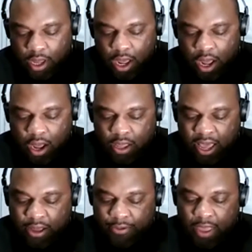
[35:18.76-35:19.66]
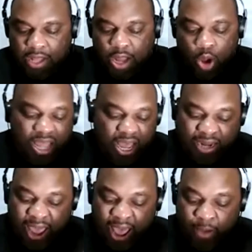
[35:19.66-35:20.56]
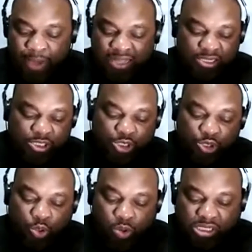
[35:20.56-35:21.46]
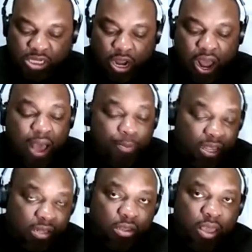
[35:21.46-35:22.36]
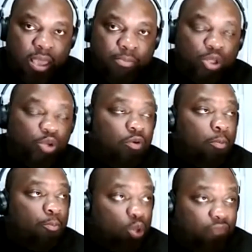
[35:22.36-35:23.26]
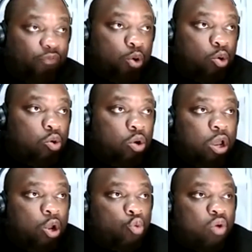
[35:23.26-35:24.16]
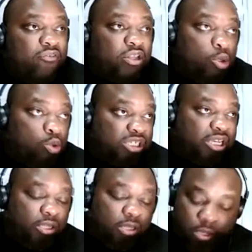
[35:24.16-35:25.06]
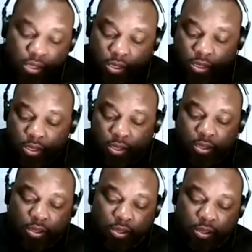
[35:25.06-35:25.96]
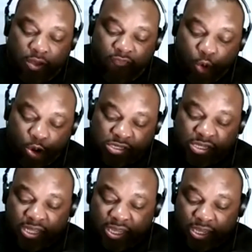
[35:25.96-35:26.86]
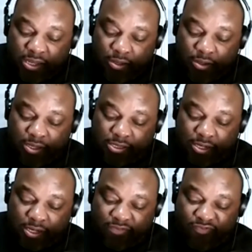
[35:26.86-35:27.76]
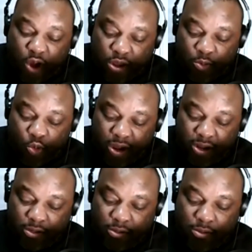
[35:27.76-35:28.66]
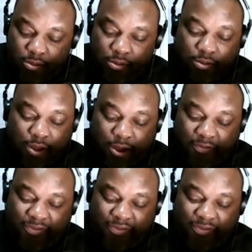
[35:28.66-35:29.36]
yeah. The only other album I listened to was Common, A Beautiful Revolution. Unfortunately, it's volume 1. Oh.